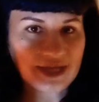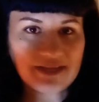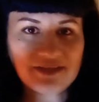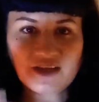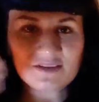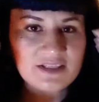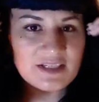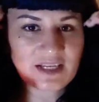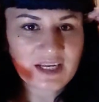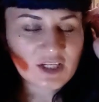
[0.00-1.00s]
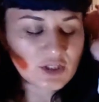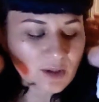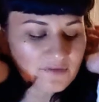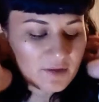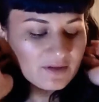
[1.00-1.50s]
It doesn't, you
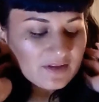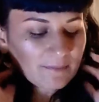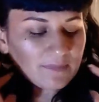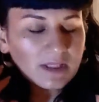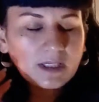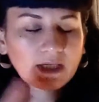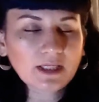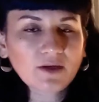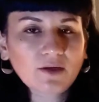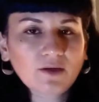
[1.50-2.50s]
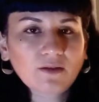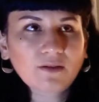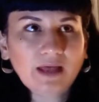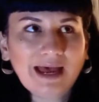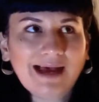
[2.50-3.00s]
know, if there was something here
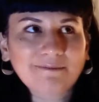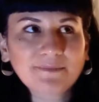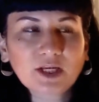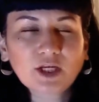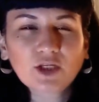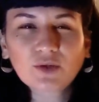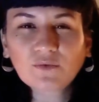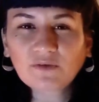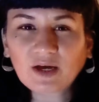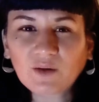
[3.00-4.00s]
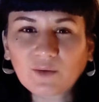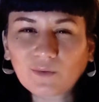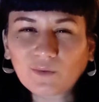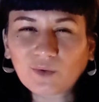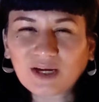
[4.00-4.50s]
that you felt
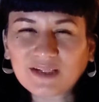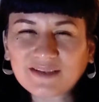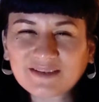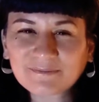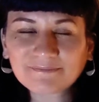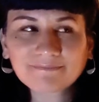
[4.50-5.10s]
was